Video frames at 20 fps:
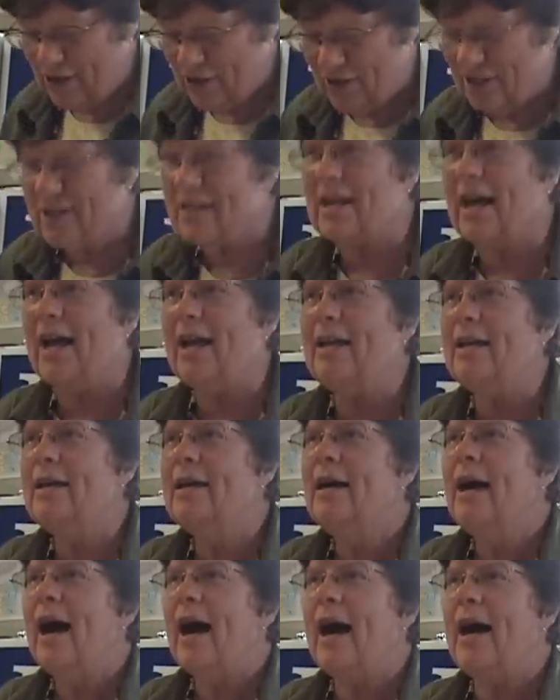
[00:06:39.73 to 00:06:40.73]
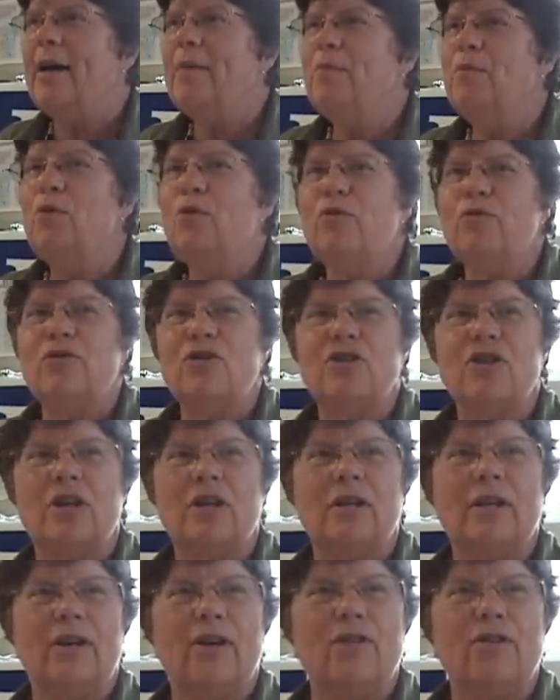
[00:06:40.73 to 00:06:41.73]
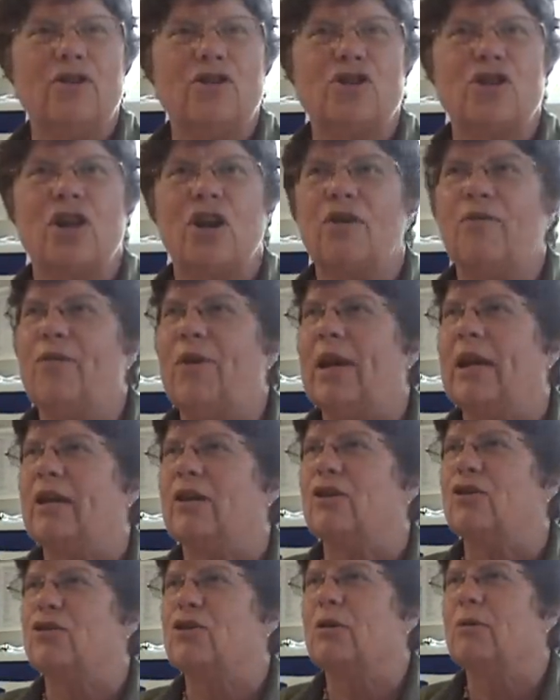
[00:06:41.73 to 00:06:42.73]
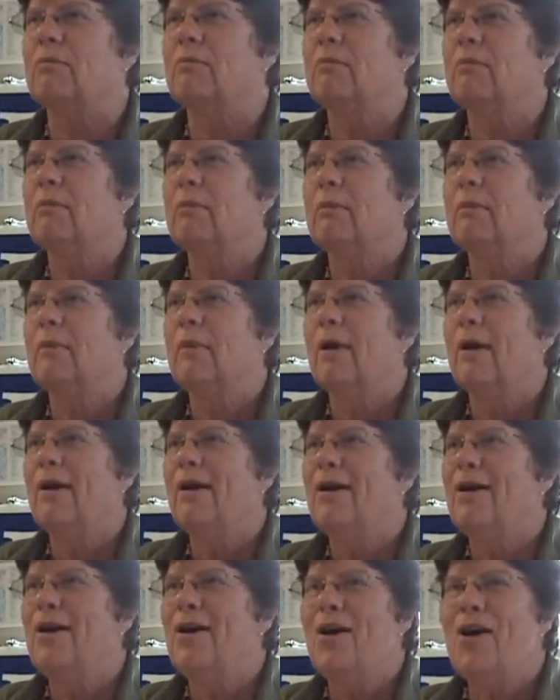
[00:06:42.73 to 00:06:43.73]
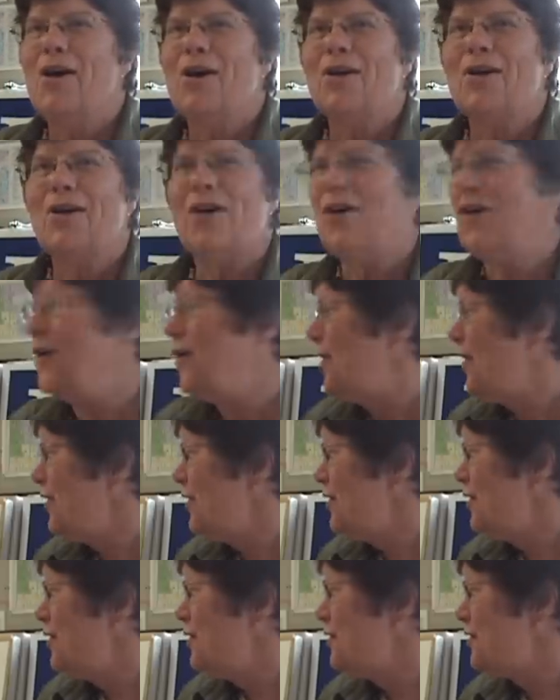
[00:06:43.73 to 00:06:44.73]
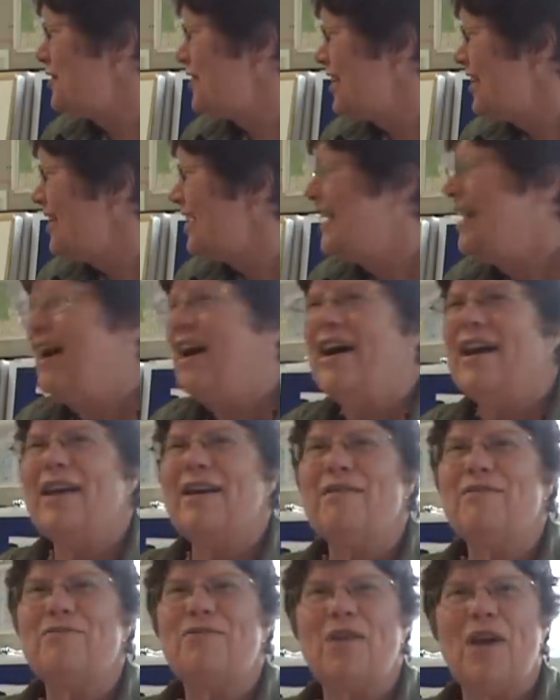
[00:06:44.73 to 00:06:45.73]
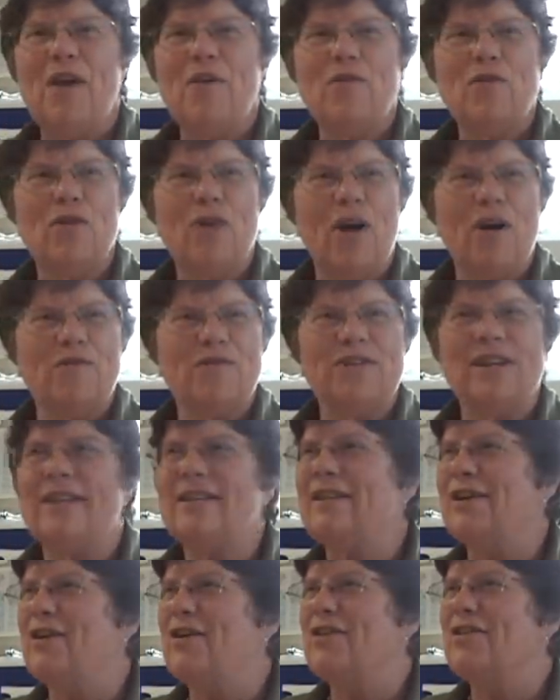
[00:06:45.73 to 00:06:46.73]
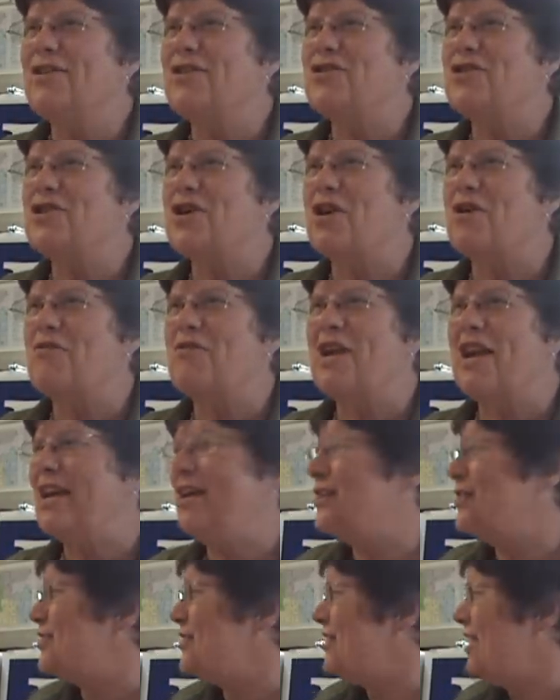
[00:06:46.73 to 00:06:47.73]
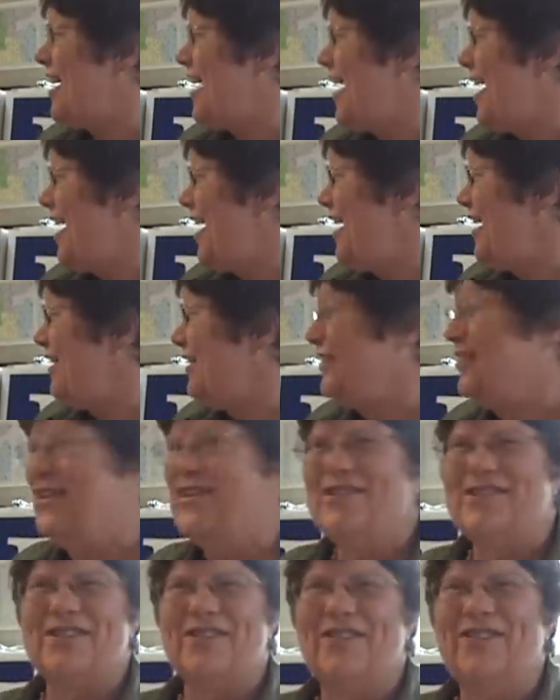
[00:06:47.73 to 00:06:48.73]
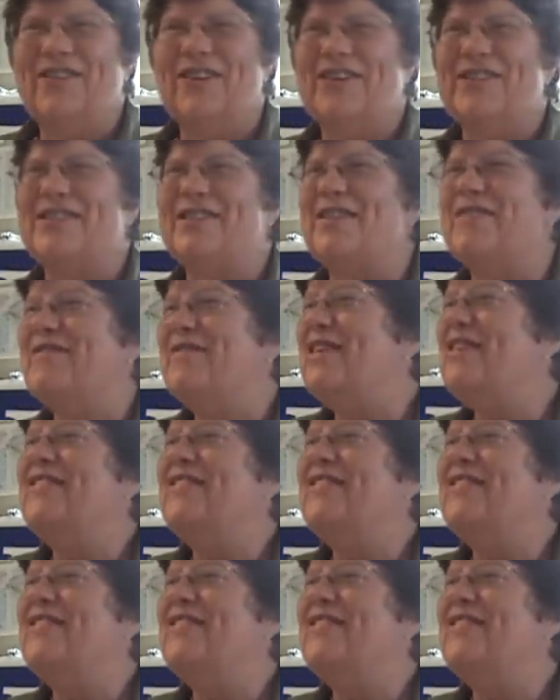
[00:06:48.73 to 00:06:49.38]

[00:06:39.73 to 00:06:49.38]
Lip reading: he says, I move to declare the chair vacant. All those in favor of declaring the chair vacant, say aye. Those opposed. And